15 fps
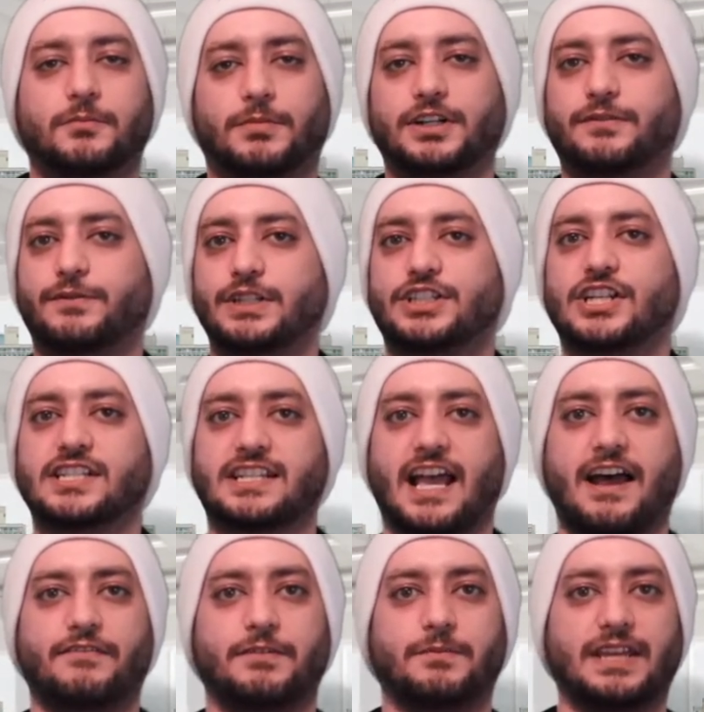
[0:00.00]
but we just
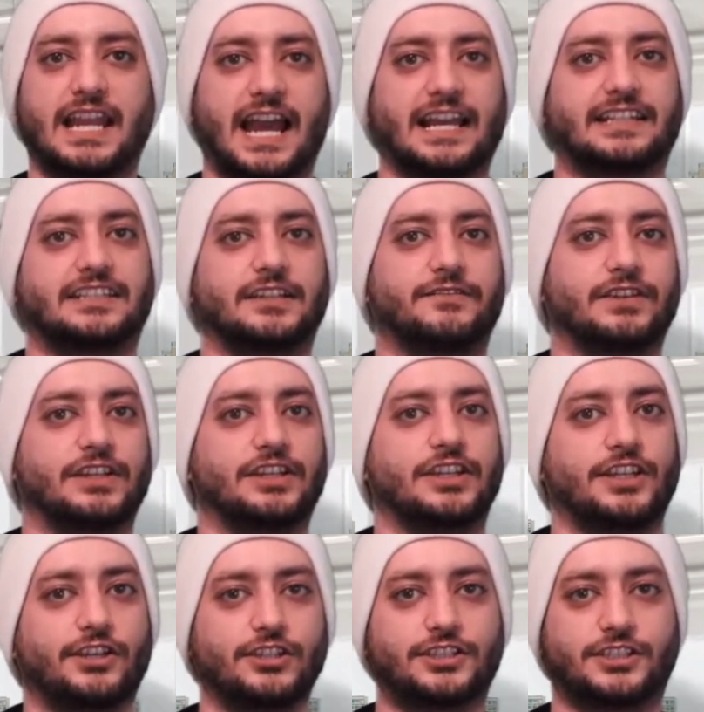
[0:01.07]
haven't been active in
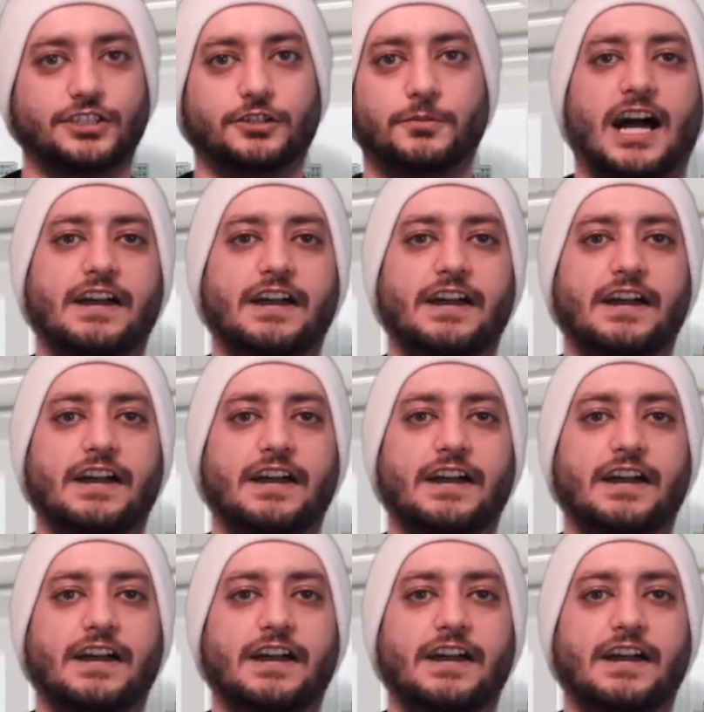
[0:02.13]
YouTube.